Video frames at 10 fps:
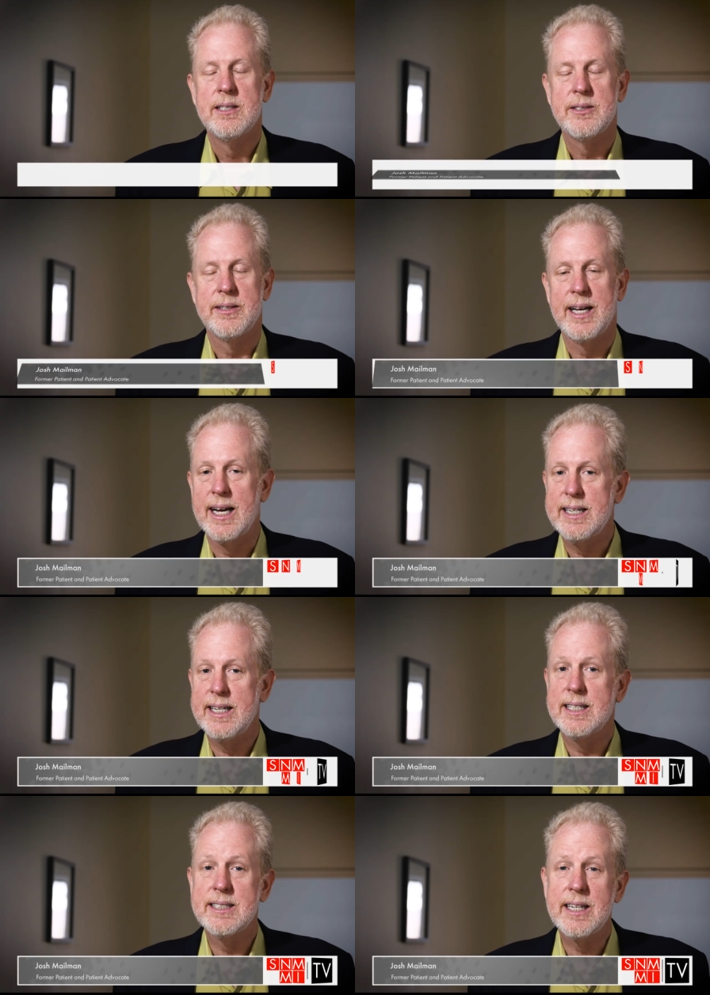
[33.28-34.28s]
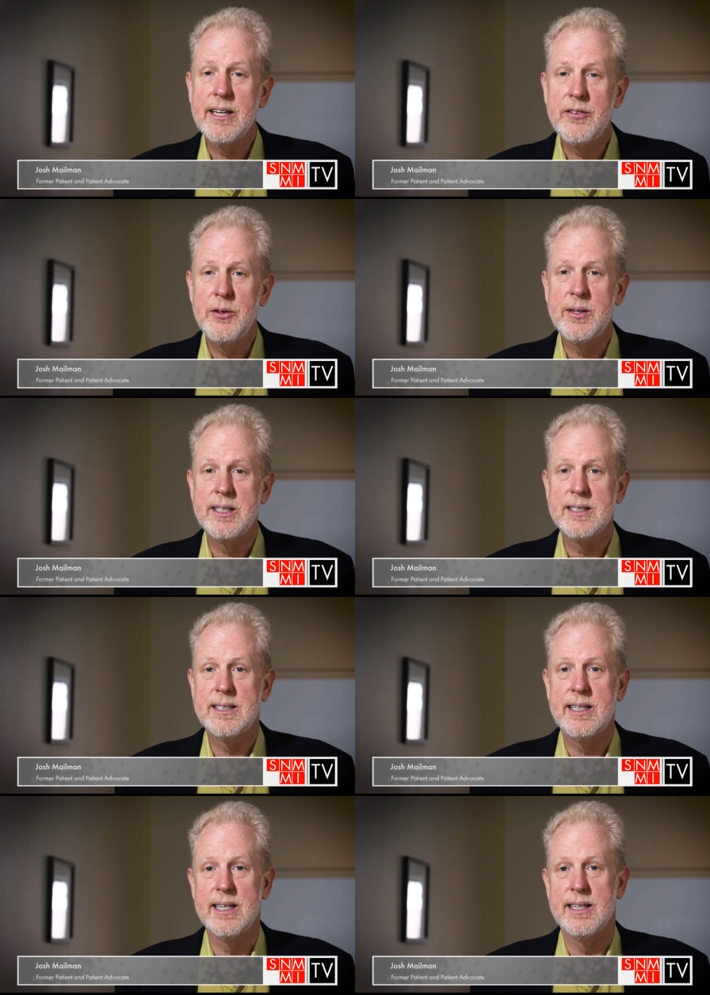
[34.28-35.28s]
So the idea is if you can
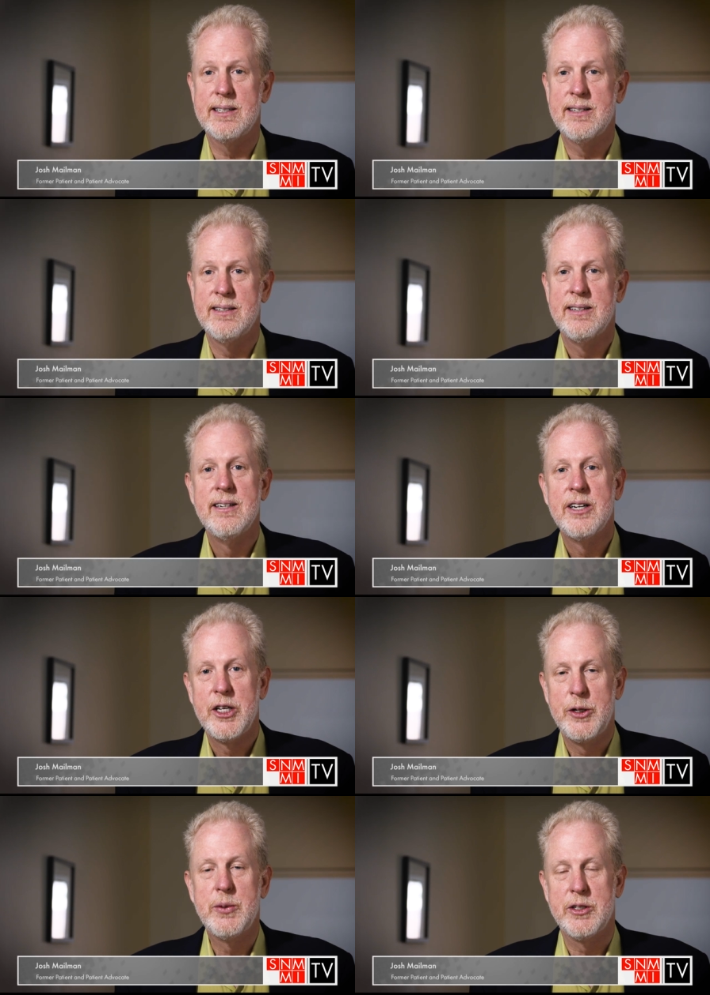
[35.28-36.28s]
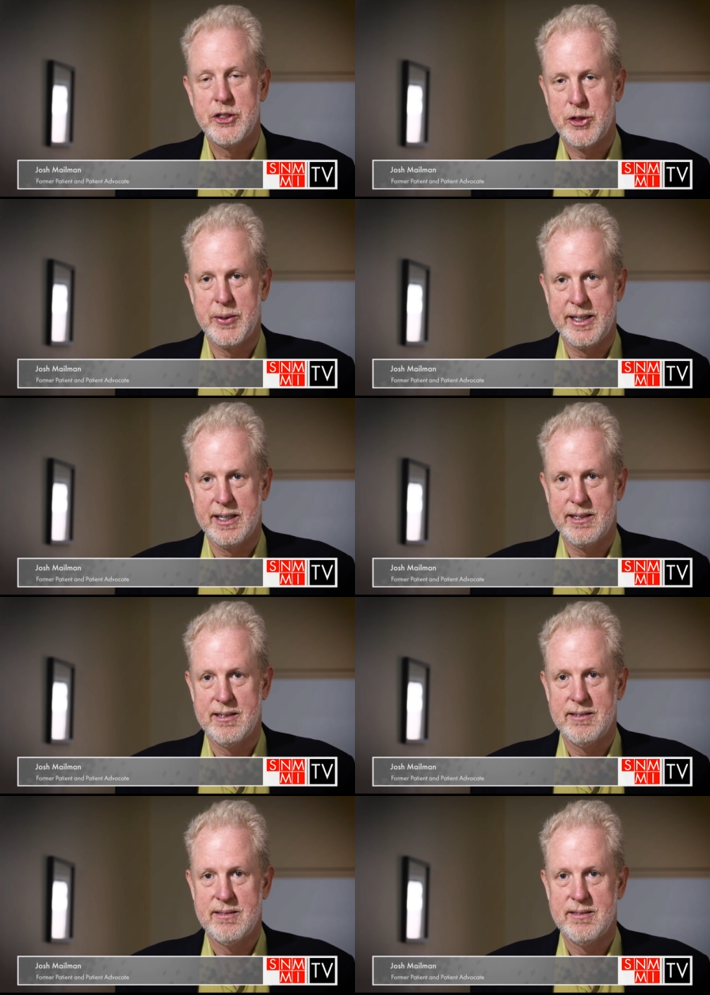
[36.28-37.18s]
see it, you can treat it.